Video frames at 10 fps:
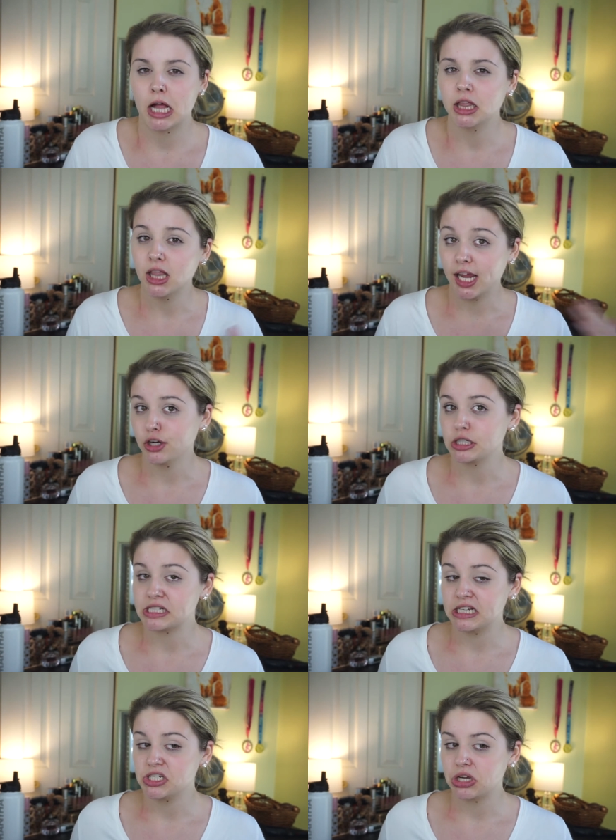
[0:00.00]
a lighter
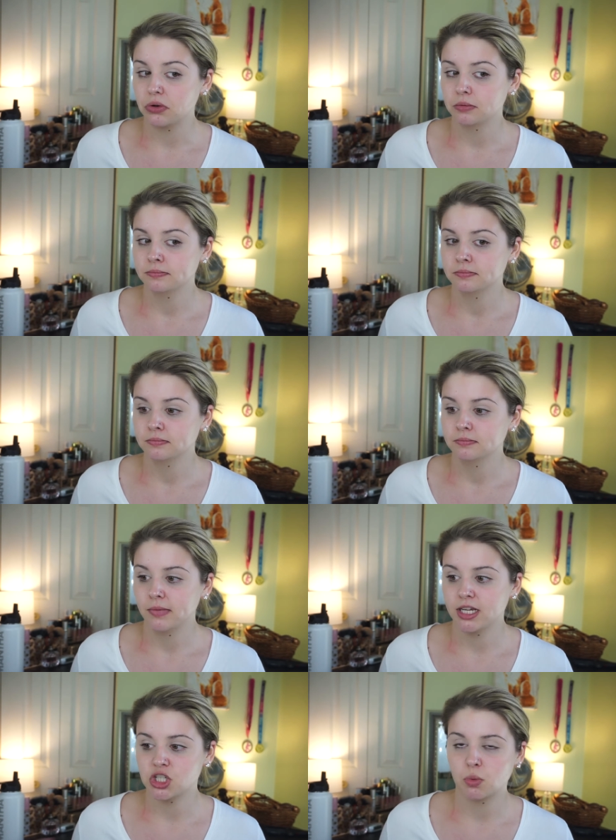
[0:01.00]
skin tone.
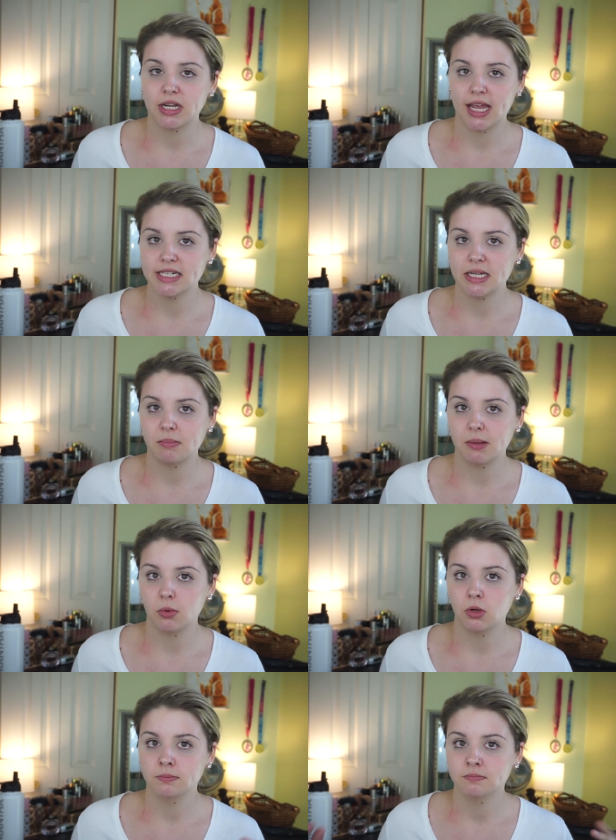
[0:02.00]
It's 2018,
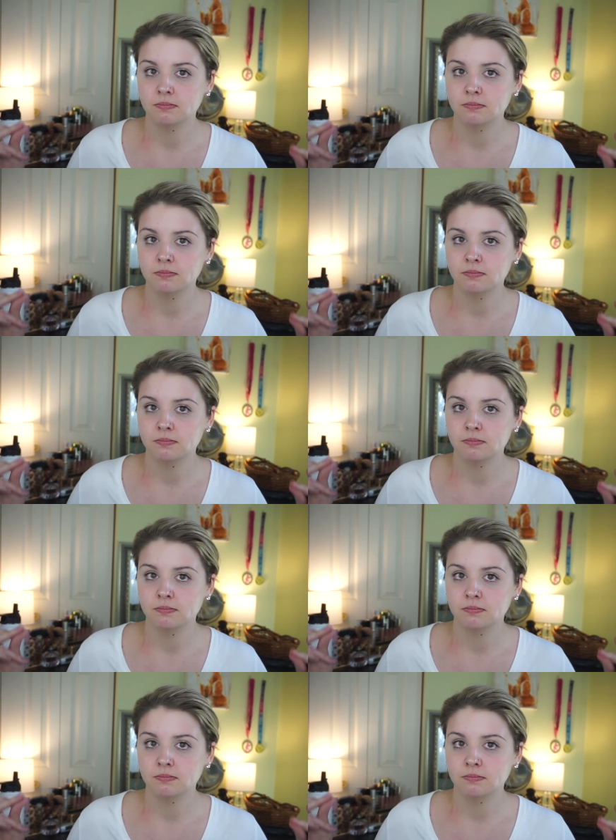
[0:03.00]
people.